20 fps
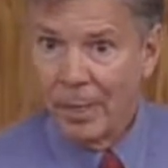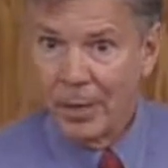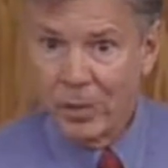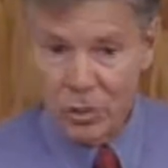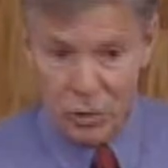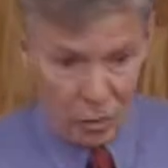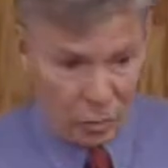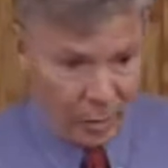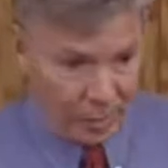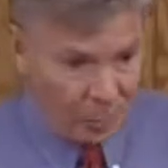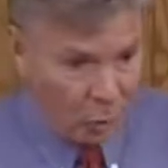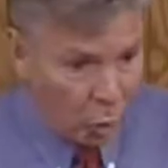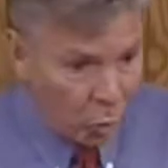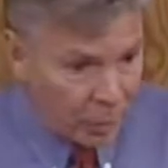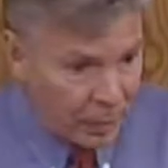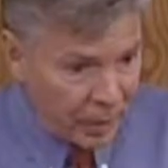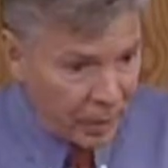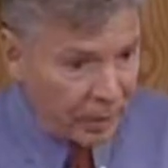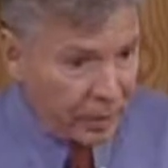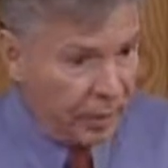So I'm
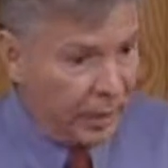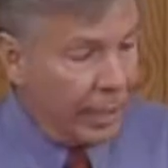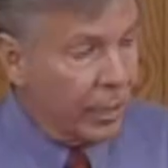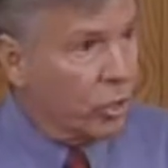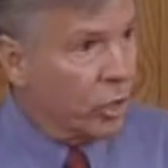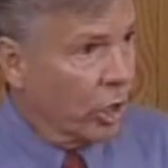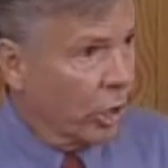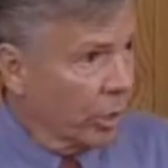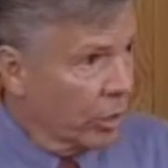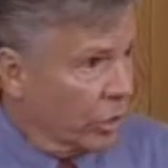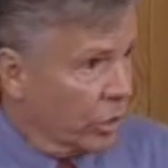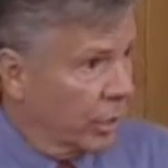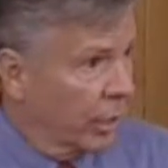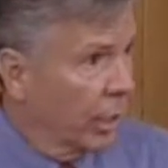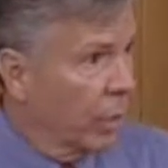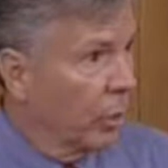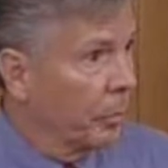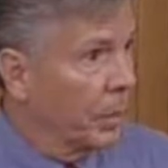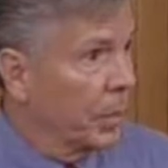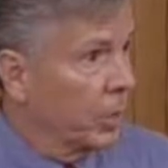hoping that HR is going to
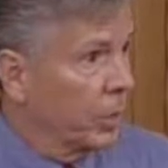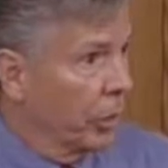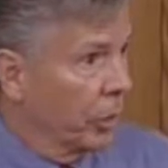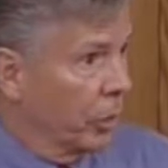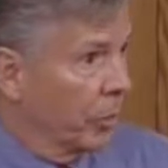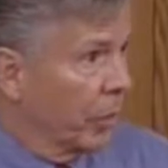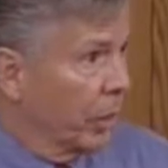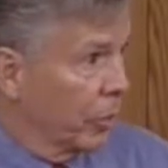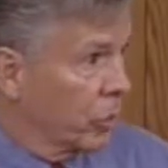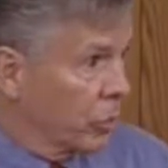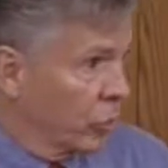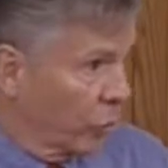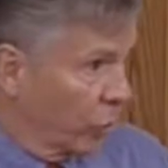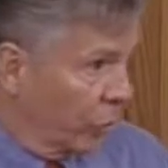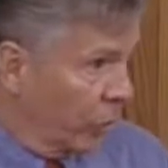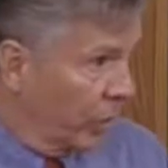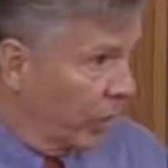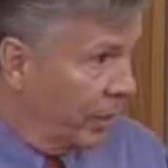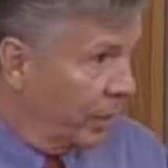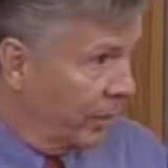help me tell you my
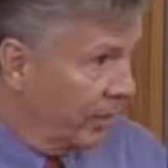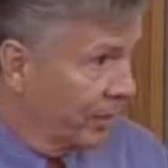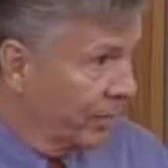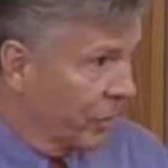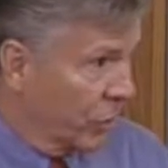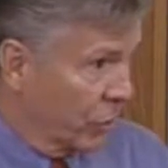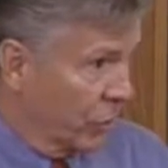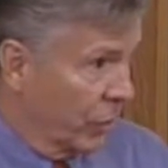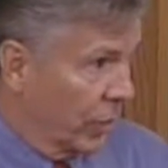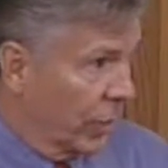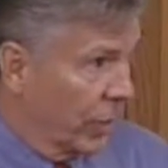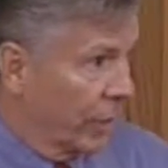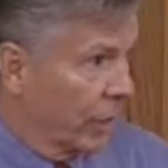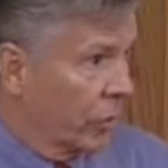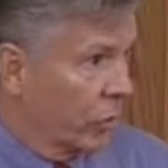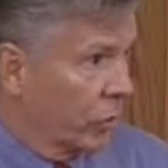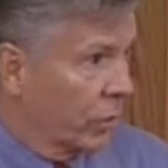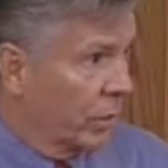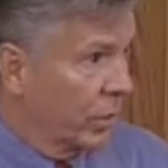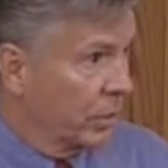story so that I
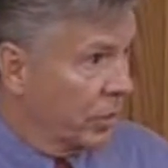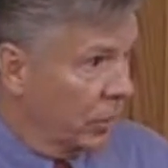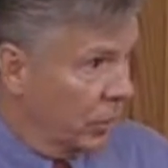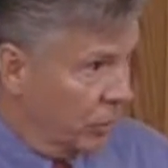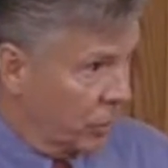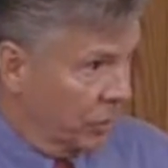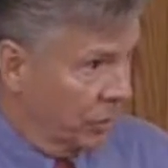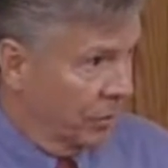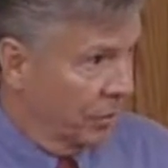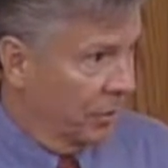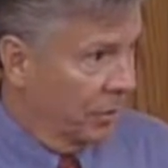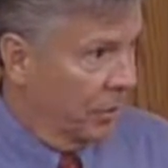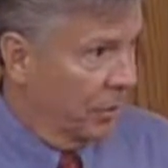can transition.